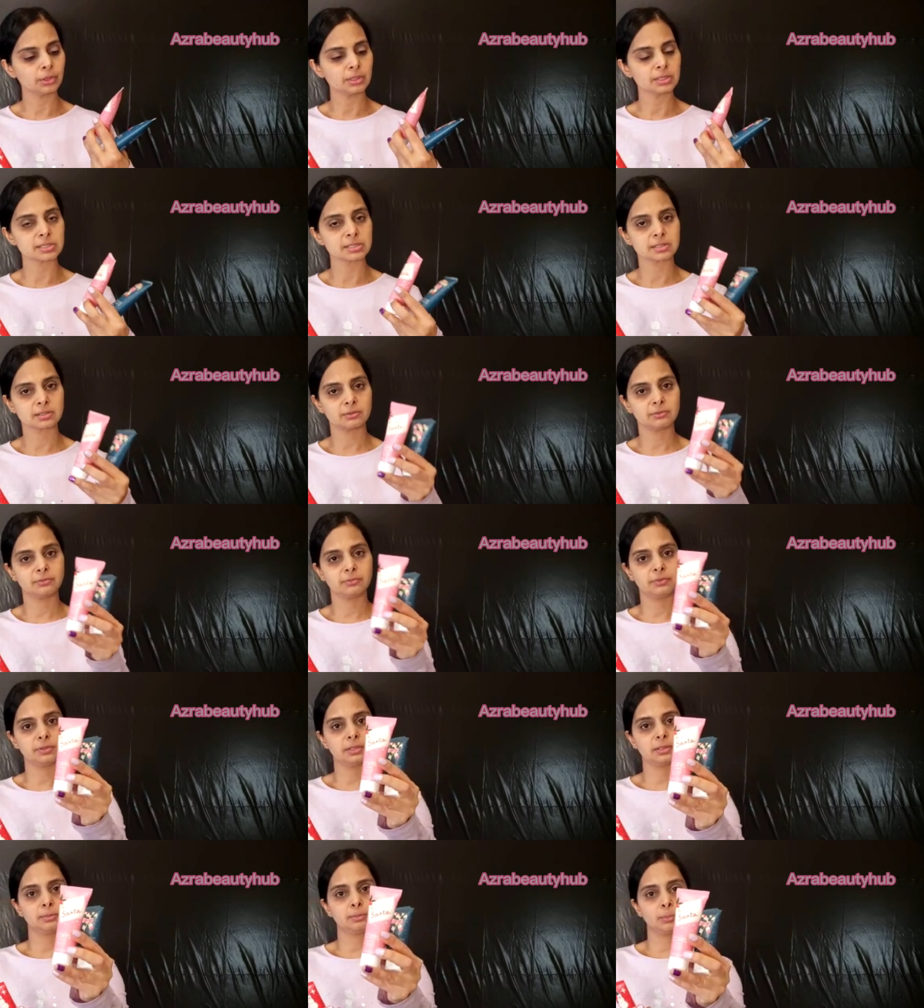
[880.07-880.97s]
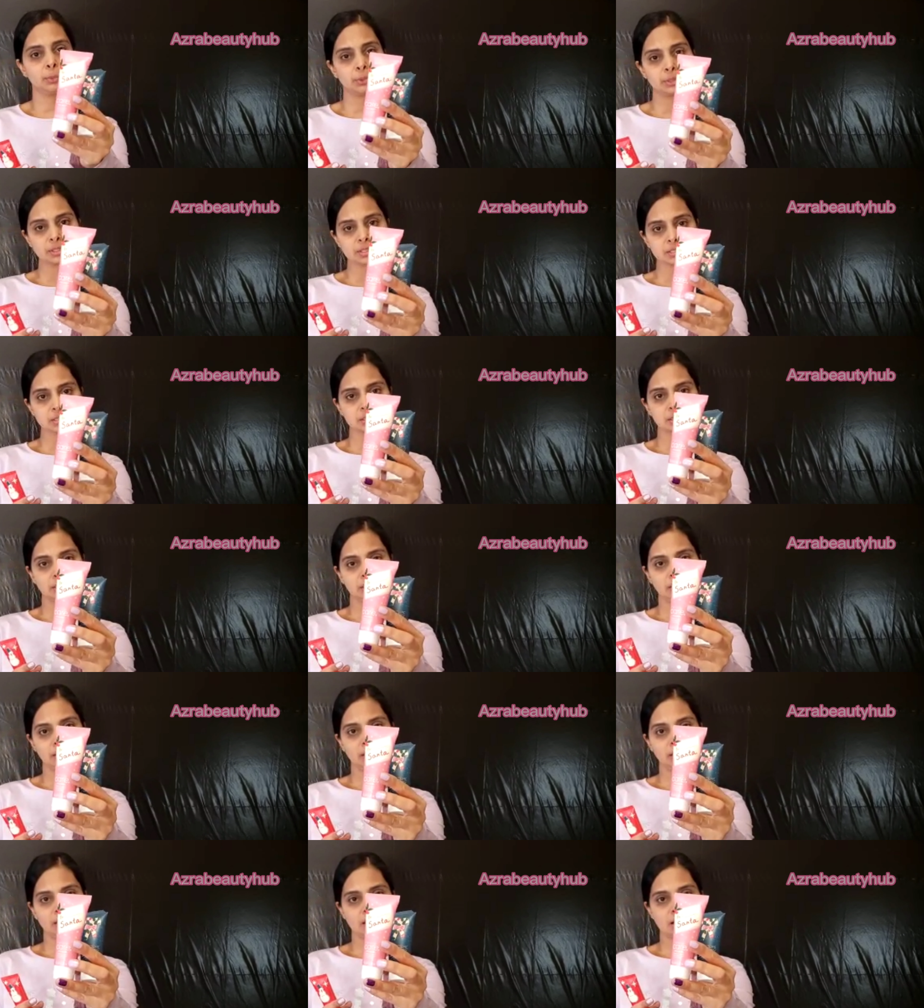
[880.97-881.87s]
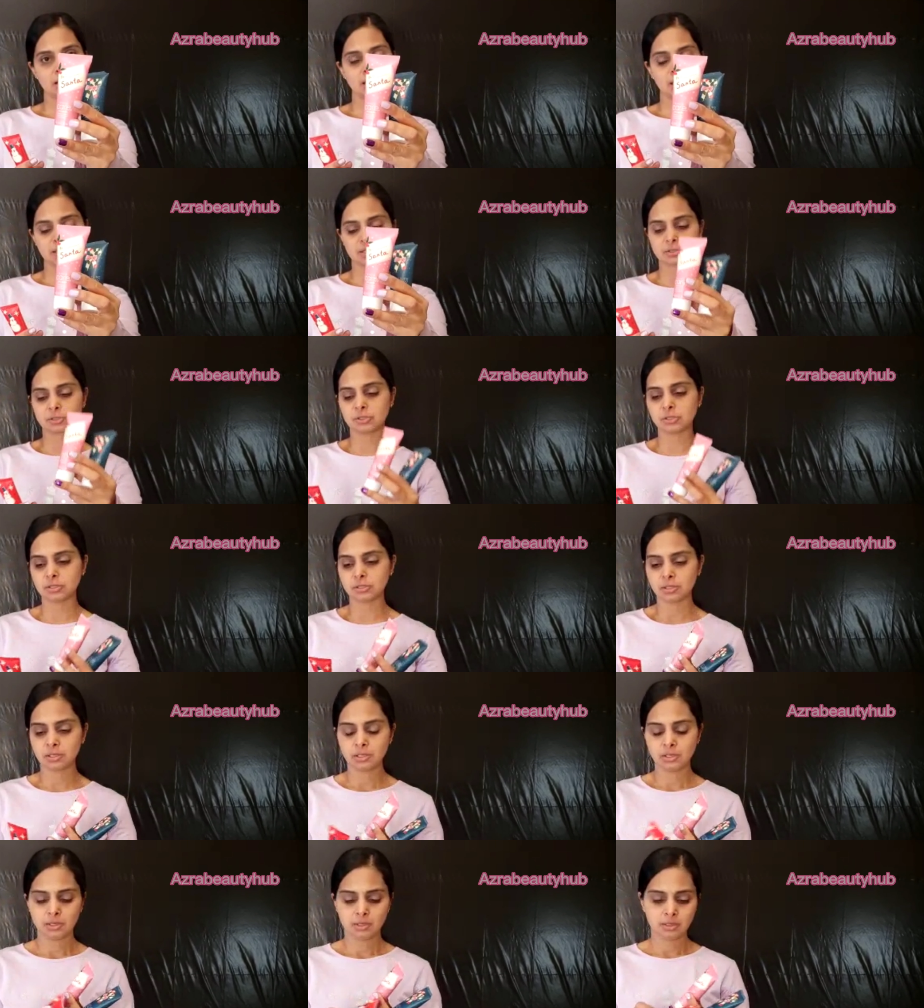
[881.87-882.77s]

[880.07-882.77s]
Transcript: It's the Vita Moist collection.